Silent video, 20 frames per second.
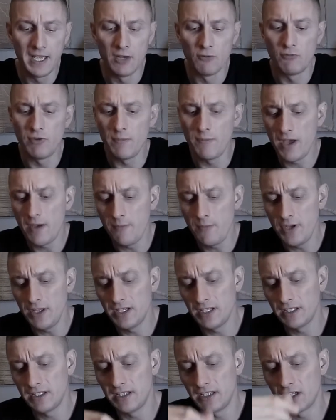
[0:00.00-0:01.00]
remember
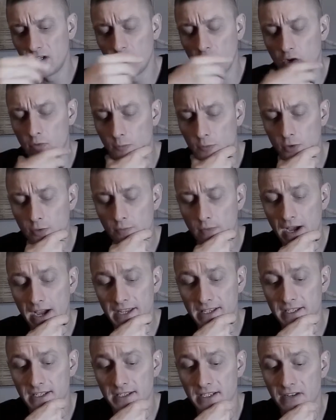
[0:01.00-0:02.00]
that the
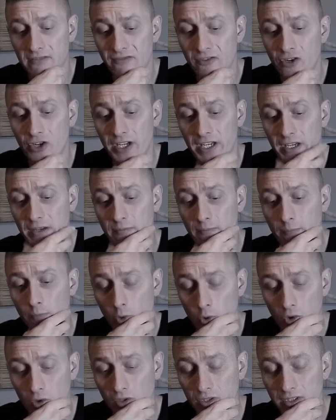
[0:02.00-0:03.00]
compromises are very
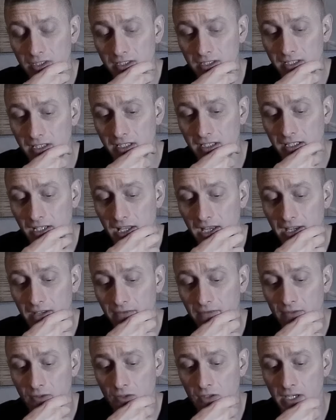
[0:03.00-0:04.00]
important in
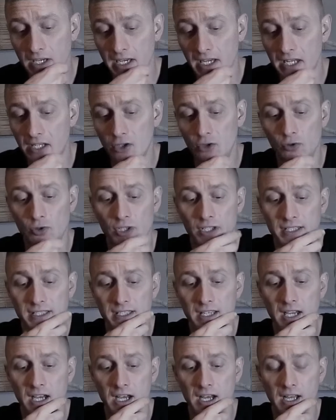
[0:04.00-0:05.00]
life. Okay, and you
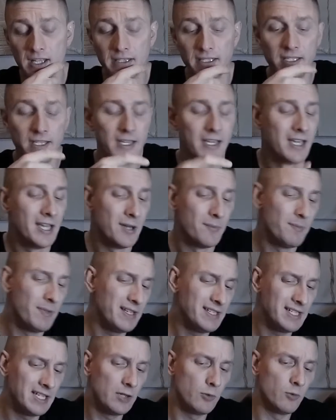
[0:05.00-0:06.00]
just can't.
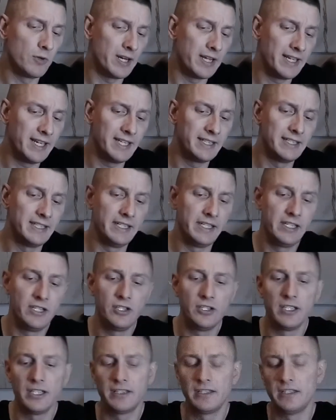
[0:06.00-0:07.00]
Basically, what I get in here
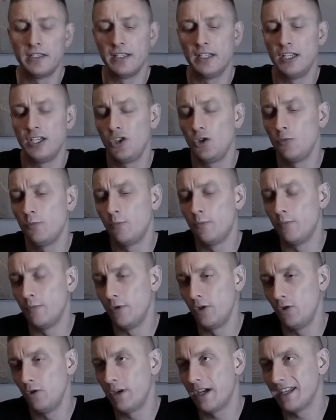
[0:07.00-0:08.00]
that
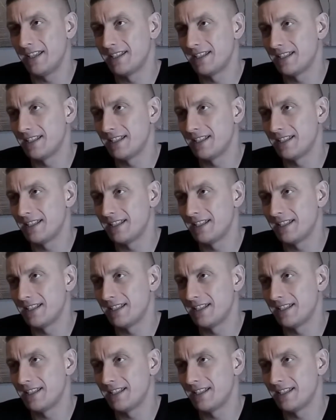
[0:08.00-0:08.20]
you had